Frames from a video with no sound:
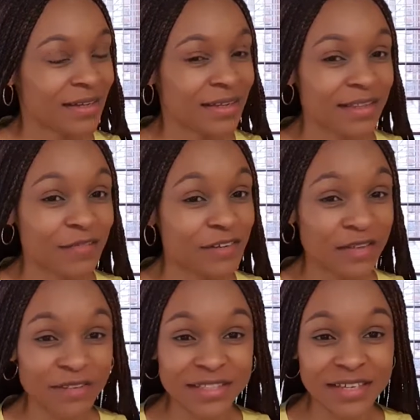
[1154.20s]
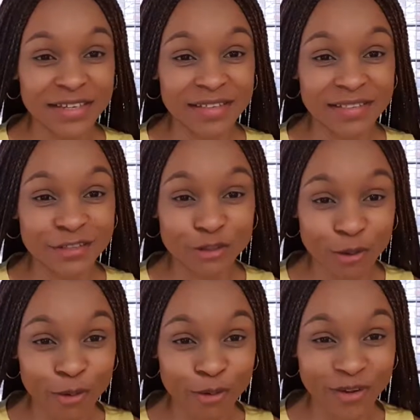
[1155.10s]
they've never taken this
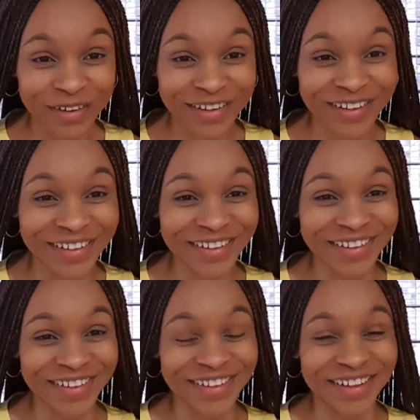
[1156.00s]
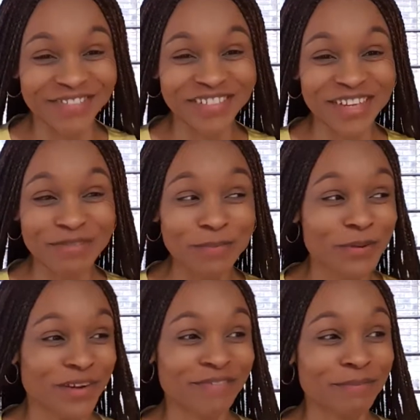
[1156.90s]
long. I've never
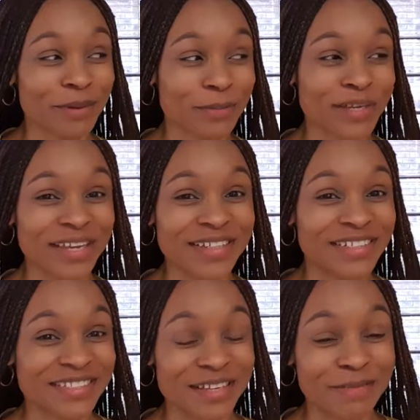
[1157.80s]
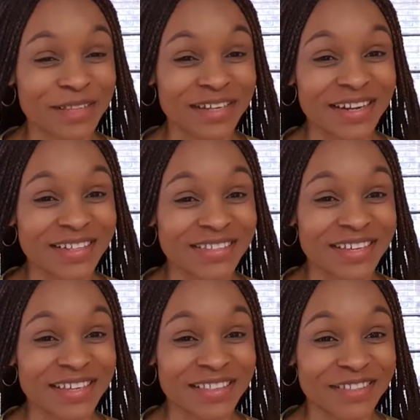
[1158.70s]
propagated something that has
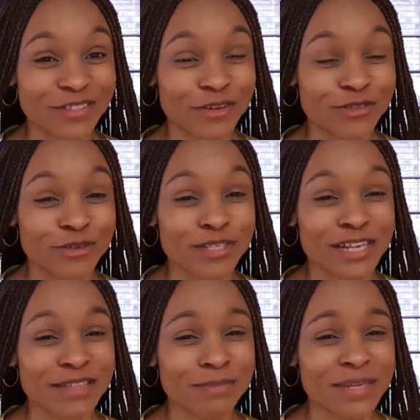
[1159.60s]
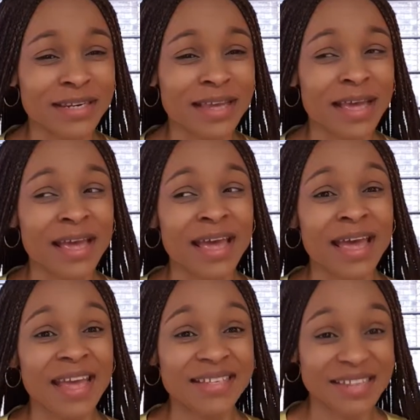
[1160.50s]
taken this long. So it has been
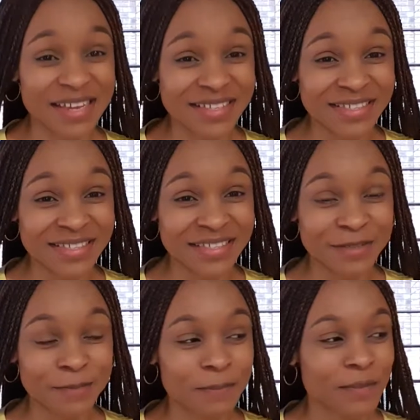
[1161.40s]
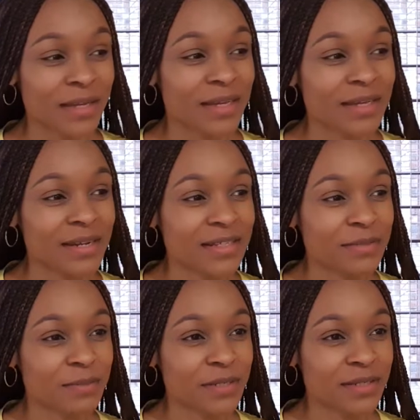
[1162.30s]
a test. It has
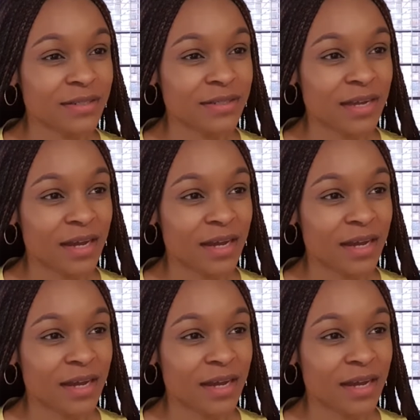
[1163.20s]
been,